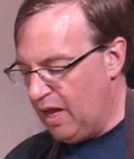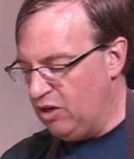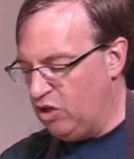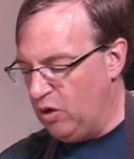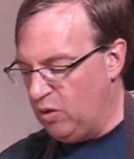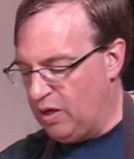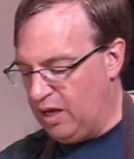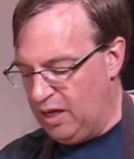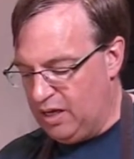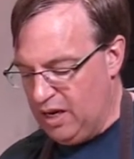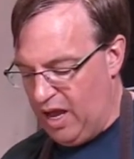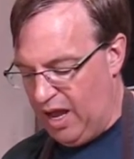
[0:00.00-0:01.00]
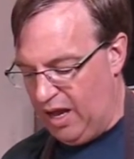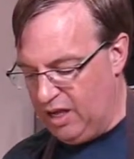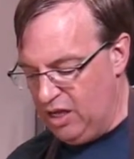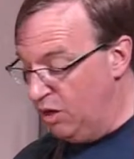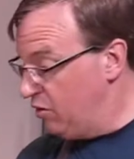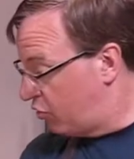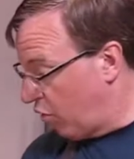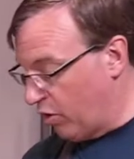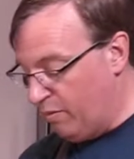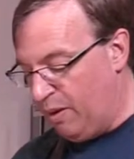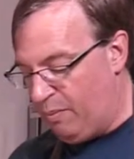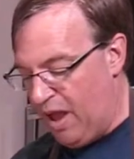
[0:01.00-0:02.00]
you could you throw
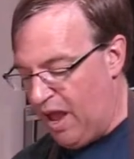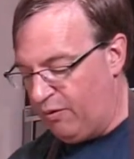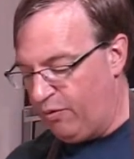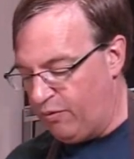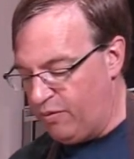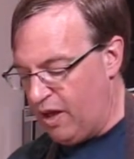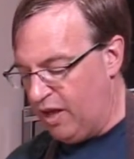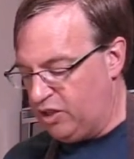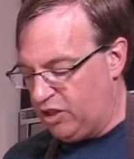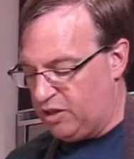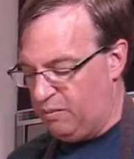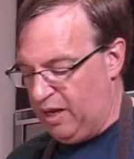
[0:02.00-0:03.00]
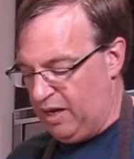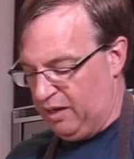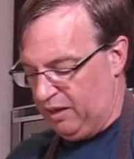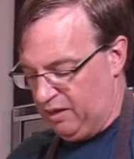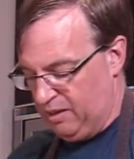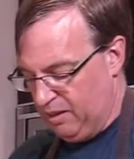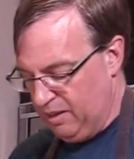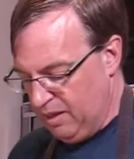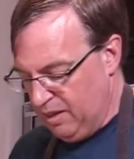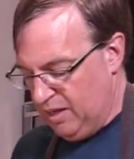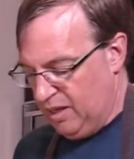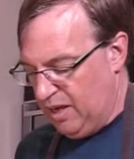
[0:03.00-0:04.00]
them in a pan for just a minute,
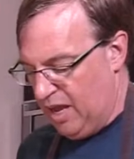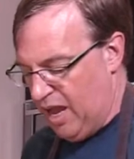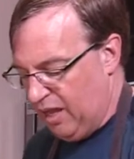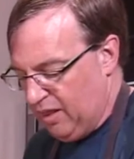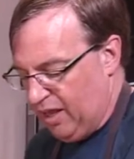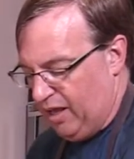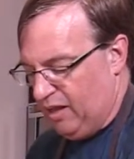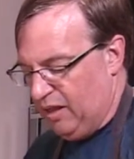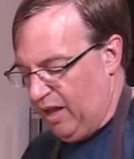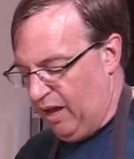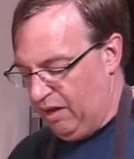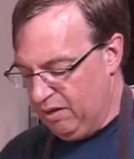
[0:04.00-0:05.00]
and they'll